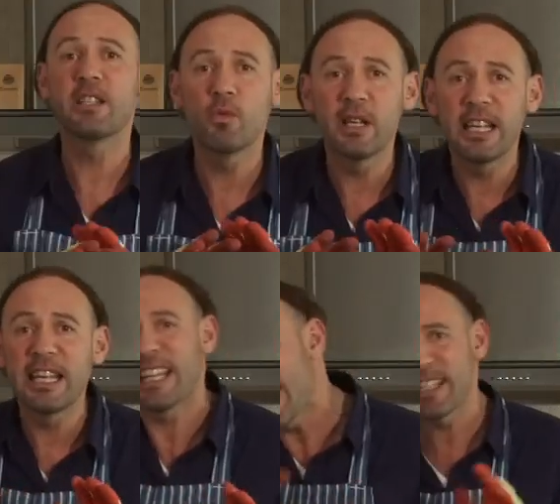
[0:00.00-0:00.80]
is
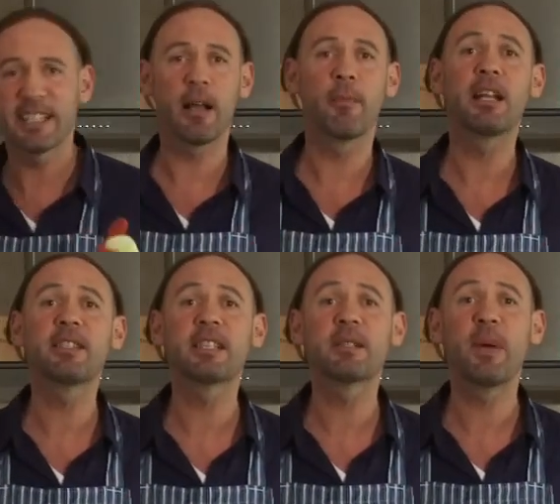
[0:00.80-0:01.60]
we get some
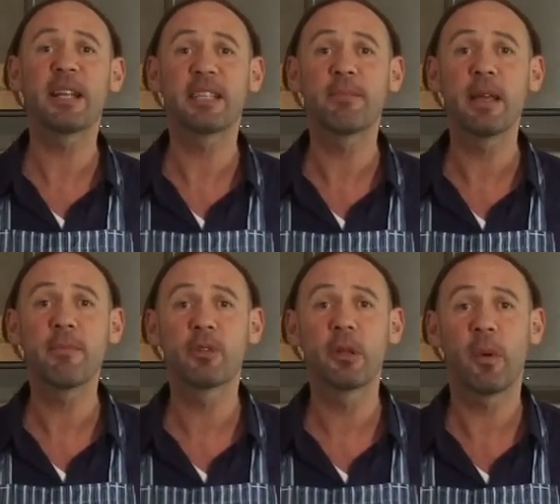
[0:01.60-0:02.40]
unsuspecting
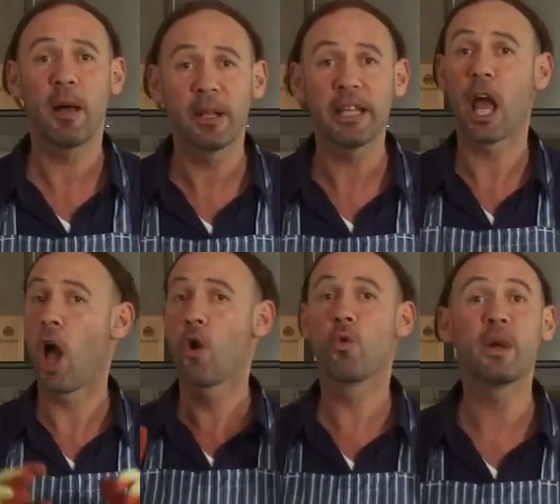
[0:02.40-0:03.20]
member of the public,
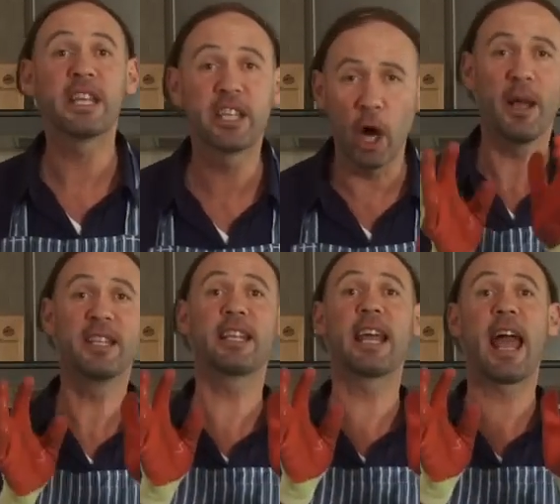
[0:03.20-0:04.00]
we go
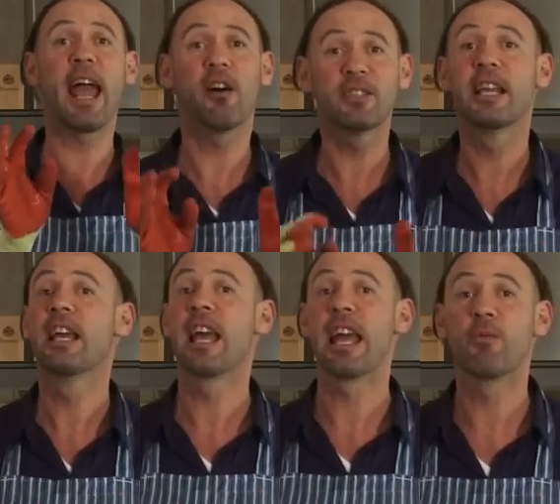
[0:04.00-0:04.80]
into their house
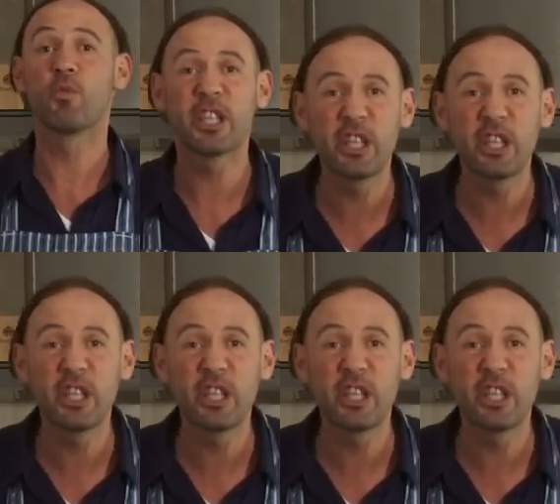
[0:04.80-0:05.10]
and we